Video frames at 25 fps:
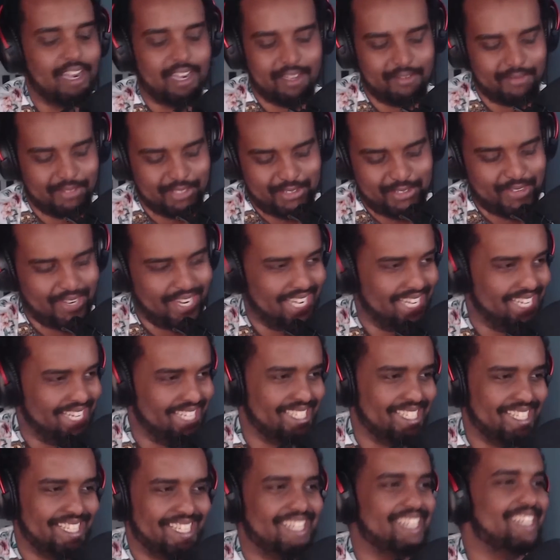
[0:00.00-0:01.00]
this track
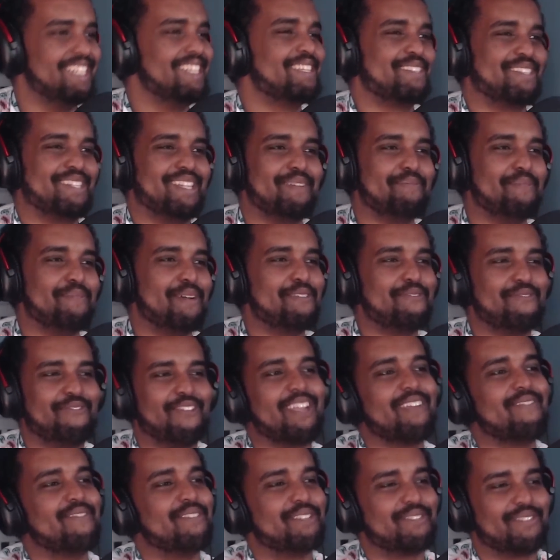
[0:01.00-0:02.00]
as a kid. This is like my
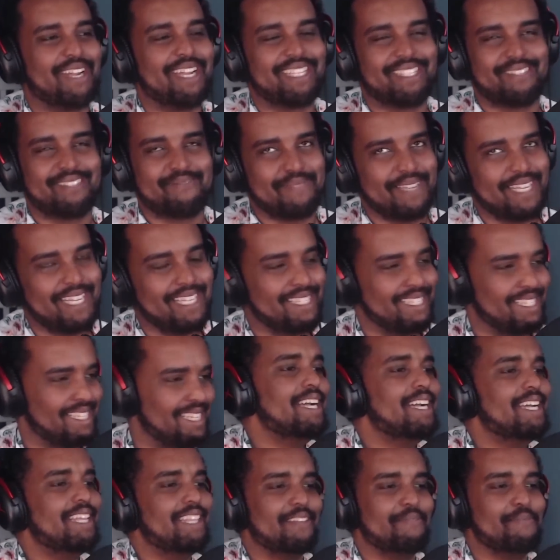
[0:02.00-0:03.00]
favorite track to play as a
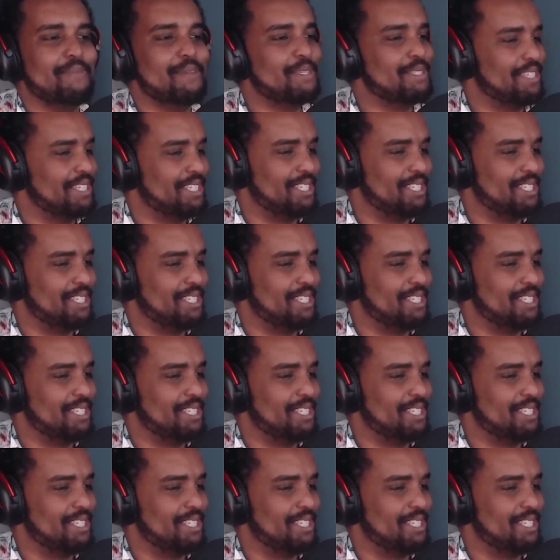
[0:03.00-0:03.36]
kid. The music's a